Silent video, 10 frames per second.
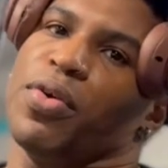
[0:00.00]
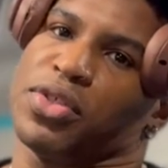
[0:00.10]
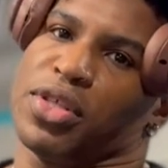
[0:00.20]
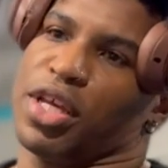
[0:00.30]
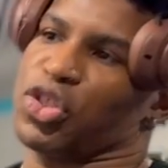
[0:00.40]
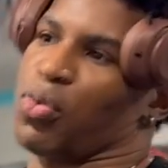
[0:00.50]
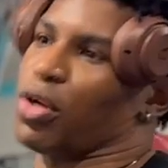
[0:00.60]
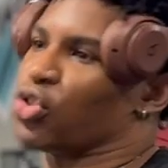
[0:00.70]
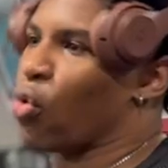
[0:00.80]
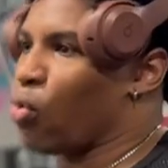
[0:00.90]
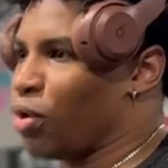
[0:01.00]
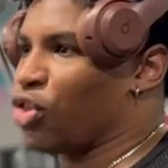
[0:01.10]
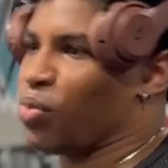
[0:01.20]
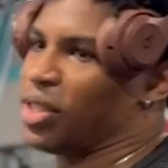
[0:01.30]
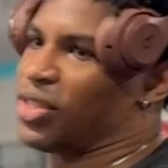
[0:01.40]
those things where it's only
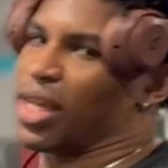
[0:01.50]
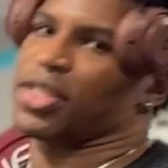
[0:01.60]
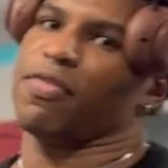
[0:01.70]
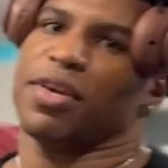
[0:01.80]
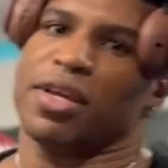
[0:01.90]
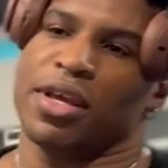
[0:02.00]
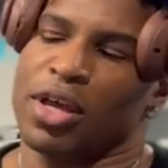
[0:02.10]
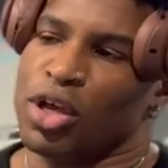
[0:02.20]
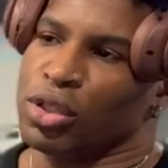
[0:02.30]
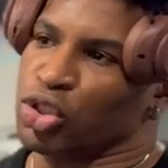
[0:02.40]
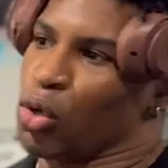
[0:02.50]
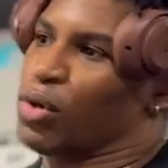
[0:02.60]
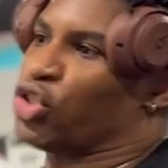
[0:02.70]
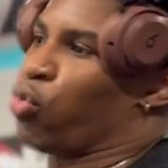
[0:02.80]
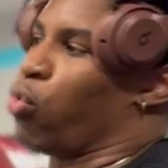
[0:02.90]
3 sets of it, so
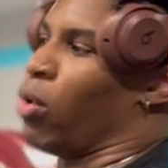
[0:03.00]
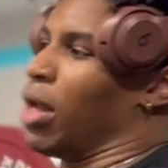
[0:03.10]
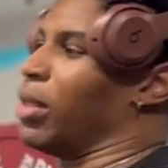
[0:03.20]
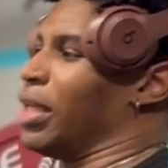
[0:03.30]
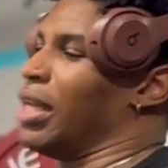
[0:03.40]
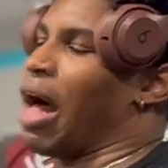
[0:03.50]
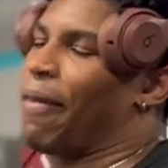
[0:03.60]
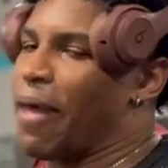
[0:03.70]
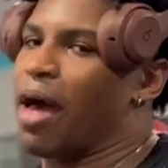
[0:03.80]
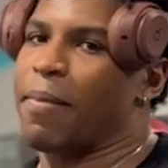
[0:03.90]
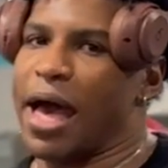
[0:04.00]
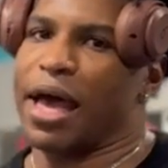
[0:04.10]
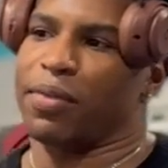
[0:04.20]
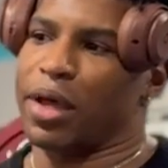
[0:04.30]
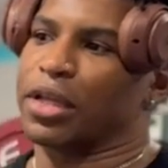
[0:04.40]
it's really not that bad.
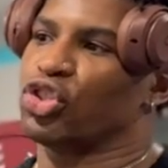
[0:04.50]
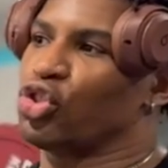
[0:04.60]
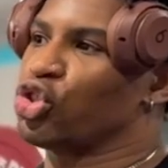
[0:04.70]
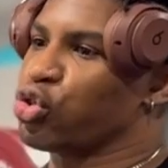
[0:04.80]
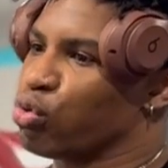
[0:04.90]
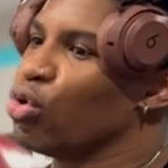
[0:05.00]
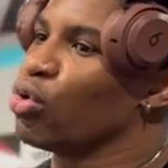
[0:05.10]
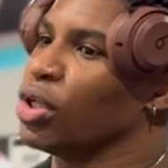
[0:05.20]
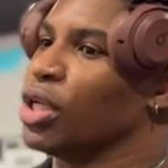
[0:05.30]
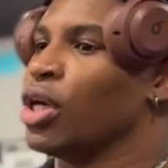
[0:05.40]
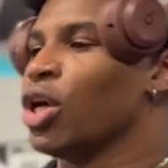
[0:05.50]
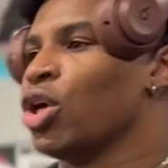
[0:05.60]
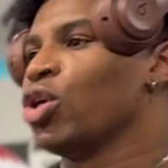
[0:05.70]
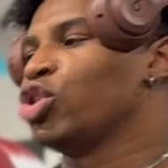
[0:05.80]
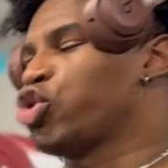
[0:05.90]
Like truly,
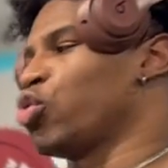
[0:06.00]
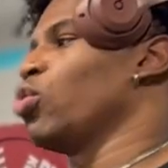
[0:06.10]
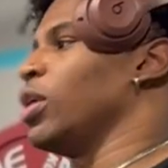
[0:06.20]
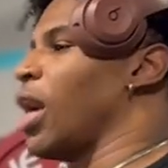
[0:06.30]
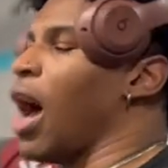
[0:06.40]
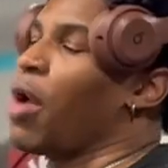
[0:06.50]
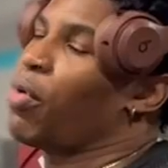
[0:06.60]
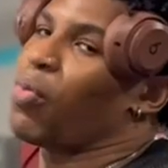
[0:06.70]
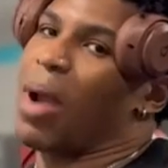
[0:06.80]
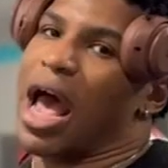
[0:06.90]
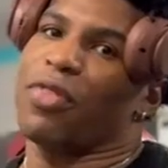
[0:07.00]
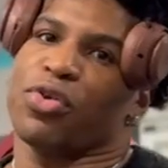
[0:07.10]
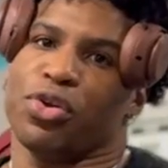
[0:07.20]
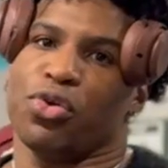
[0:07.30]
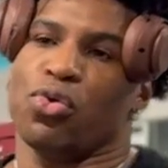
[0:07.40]
I would rather
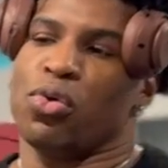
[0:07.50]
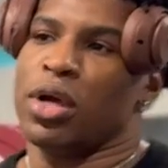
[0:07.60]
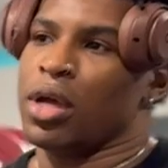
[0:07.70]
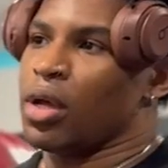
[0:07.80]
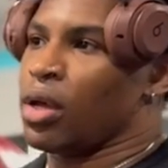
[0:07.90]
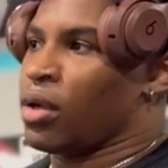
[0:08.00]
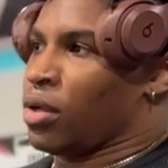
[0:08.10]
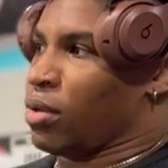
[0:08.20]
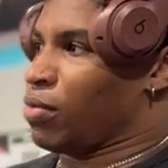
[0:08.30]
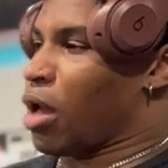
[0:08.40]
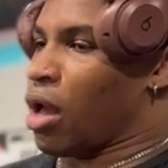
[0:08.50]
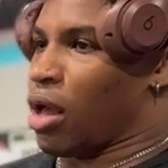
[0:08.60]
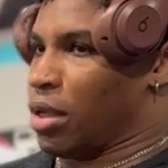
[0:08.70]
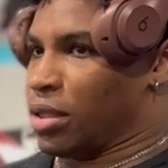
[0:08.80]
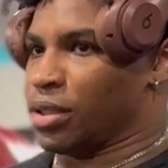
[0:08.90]
do a